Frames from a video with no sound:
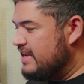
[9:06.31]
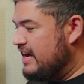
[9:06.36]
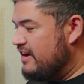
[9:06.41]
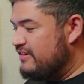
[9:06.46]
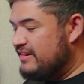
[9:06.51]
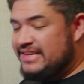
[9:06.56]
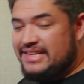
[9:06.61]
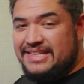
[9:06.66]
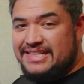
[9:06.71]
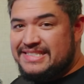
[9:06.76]

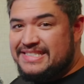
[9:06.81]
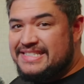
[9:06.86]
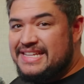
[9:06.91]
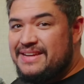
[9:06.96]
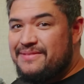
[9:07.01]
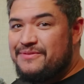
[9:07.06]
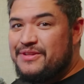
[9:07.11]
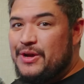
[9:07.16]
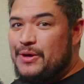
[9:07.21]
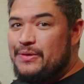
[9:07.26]
Now,
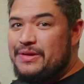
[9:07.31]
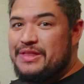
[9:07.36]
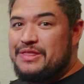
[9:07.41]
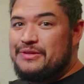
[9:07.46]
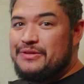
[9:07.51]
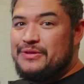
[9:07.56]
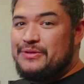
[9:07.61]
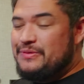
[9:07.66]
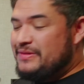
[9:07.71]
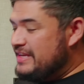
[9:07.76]
instead of going
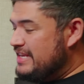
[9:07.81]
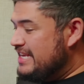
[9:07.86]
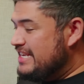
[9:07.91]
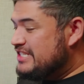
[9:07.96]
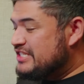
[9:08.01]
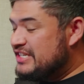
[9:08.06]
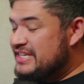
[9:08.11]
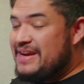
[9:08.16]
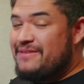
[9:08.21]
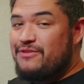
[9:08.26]
through
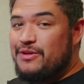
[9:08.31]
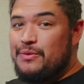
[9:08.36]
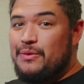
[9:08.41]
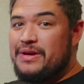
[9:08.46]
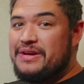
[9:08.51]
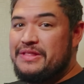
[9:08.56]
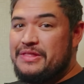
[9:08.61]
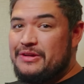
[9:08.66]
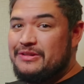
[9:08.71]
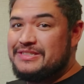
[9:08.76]
each and every
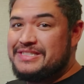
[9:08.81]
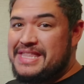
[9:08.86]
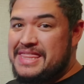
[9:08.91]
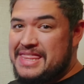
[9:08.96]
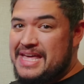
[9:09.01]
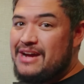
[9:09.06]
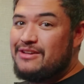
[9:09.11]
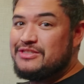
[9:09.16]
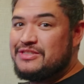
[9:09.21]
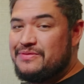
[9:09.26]
one of those
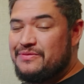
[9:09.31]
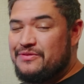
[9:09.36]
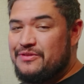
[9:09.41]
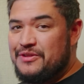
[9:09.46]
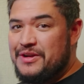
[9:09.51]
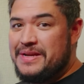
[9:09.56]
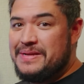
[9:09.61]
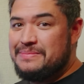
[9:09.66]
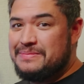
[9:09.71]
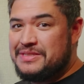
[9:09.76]
thousand
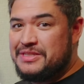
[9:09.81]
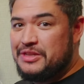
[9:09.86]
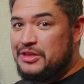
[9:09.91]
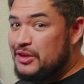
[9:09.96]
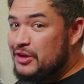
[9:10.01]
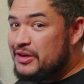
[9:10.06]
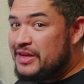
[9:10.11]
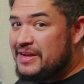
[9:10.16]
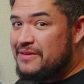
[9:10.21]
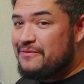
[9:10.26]
frames
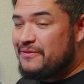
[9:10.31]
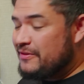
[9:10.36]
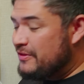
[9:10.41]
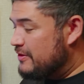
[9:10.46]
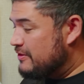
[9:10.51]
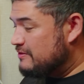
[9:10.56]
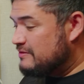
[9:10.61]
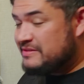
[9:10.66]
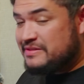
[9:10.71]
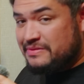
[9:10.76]
looking for
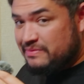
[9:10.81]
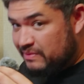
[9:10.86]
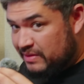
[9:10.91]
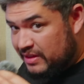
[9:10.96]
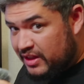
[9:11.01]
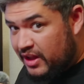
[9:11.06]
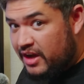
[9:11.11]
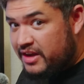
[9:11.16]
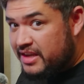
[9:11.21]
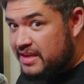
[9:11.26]
those
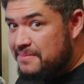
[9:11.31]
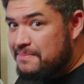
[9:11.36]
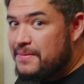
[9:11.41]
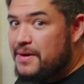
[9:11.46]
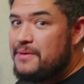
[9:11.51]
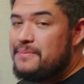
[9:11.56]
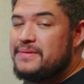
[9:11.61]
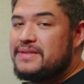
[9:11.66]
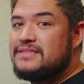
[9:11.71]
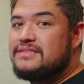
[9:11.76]
lucky
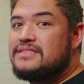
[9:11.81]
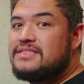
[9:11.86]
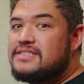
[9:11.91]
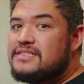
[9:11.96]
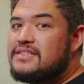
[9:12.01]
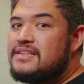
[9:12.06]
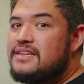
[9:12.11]
moments,